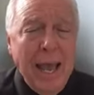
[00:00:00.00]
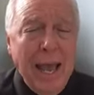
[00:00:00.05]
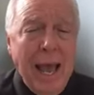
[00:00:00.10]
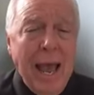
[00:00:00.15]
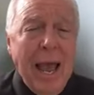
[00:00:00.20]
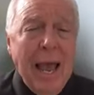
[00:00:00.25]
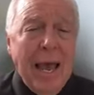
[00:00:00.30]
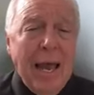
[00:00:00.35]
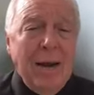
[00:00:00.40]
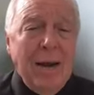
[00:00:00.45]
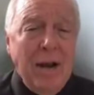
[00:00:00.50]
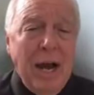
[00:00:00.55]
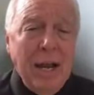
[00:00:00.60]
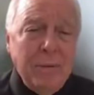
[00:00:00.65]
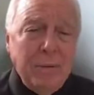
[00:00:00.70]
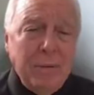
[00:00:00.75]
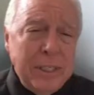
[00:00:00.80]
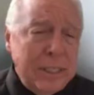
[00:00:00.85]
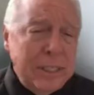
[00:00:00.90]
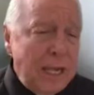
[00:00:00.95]
and I
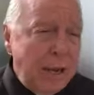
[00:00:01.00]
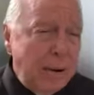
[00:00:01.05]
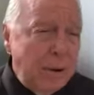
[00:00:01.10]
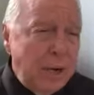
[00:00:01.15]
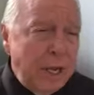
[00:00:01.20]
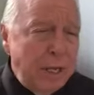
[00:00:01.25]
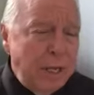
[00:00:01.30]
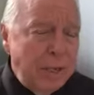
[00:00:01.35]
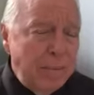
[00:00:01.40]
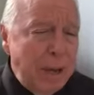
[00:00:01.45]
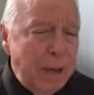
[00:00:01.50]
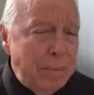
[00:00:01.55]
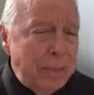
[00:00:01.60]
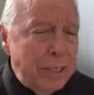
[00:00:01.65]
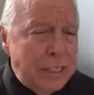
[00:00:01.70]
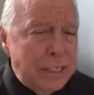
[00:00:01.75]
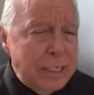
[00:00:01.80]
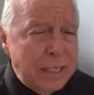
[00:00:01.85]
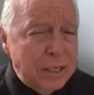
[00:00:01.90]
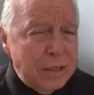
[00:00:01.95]
would say maybe
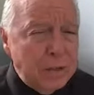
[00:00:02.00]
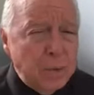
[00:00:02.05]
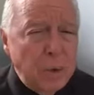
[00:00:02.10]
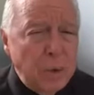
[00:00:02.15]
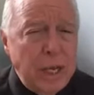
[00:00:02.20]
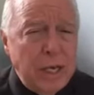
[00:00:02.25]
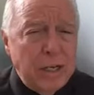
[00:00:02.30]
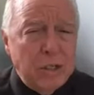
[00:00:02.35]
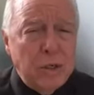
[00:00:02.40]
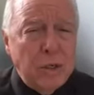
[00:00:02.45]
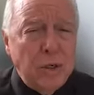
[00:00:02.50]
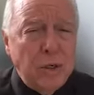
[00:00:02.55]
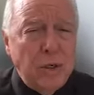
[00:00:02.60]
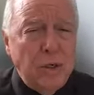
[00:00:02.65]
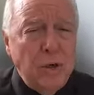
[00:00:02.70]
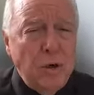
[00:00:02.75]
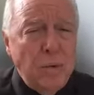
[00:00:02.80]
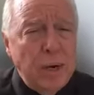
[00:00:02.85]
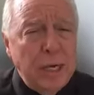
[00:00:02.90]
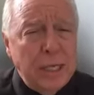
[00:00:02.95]
6 weeks or
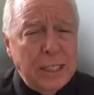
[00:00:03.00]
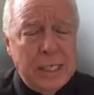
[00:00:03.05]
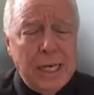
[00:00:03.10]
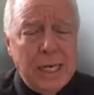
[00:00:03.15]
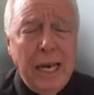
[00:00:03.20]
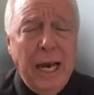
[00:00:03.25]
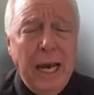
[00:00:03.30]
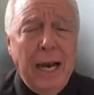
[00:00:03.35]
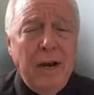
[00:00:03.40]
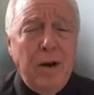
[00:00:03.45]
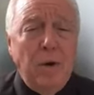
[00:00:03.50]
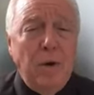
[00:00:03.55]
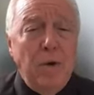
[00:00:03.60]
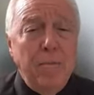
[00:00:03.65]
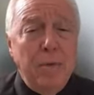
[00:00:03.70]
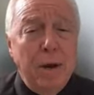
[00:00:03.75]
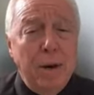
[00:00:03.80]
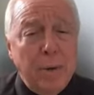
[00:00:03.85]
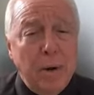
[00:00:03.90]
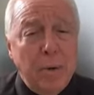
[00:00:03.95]
2 months, I don't
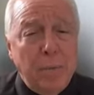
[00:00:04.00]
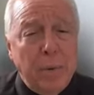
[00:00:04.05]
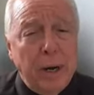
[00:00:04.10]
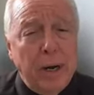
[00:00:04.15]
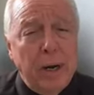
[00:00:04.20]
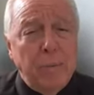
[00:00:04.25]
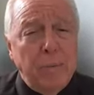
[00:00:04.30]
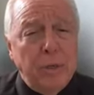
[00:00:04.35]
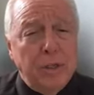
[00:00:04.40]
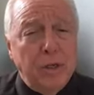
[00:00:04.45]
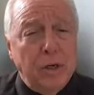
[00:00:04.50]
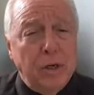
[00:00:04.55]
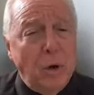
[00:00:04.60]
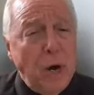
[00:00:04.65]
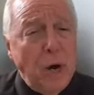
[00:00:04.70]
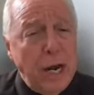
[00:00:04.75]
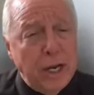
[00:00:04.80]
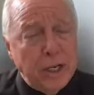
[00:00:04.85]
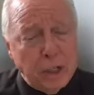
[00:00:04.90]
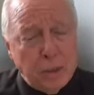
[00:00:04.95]
remember, but it was a
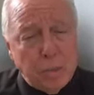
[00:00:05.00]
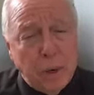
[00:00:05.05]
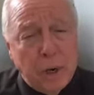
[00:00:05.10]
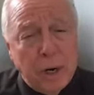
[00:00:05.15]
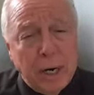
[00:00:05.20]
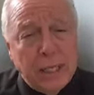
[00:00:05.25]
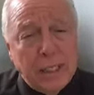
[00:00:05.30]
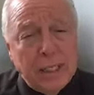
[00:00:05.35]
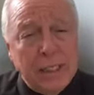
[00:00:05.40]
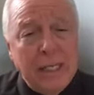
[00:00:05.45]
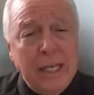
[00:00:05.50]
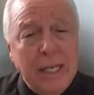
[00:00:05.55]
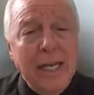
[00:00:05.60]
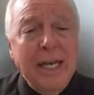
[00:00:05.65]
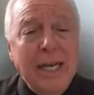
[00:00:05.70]
great experience